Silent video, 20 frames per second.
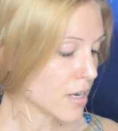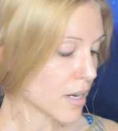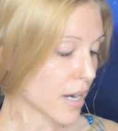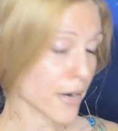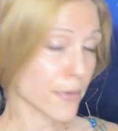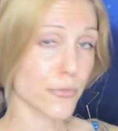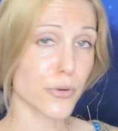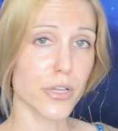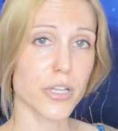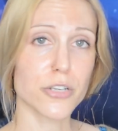
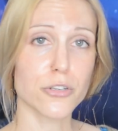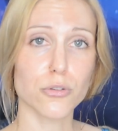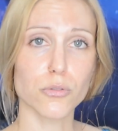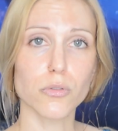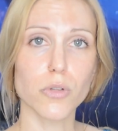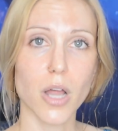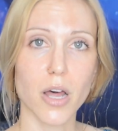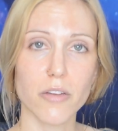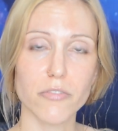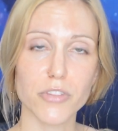I really do
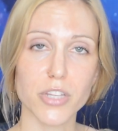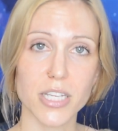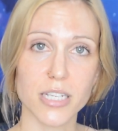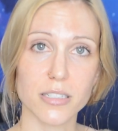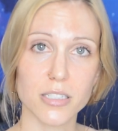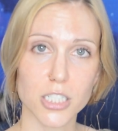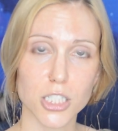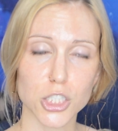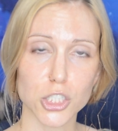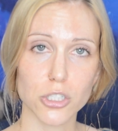love the
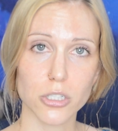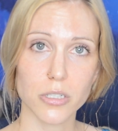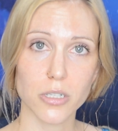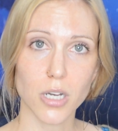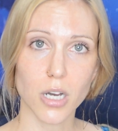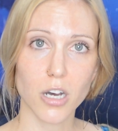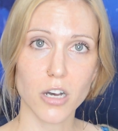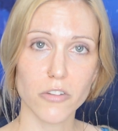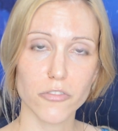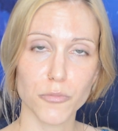addition
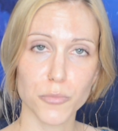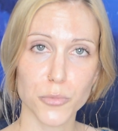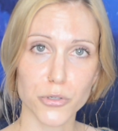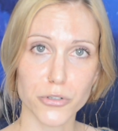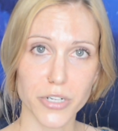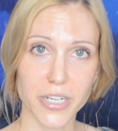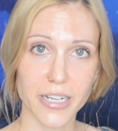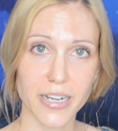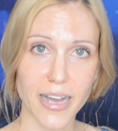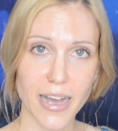of
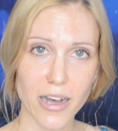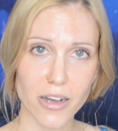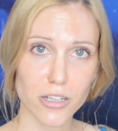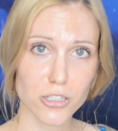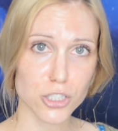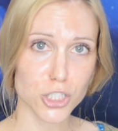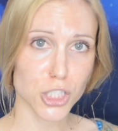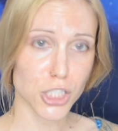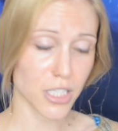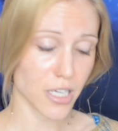marine
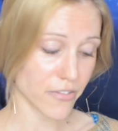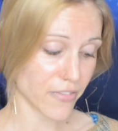algae.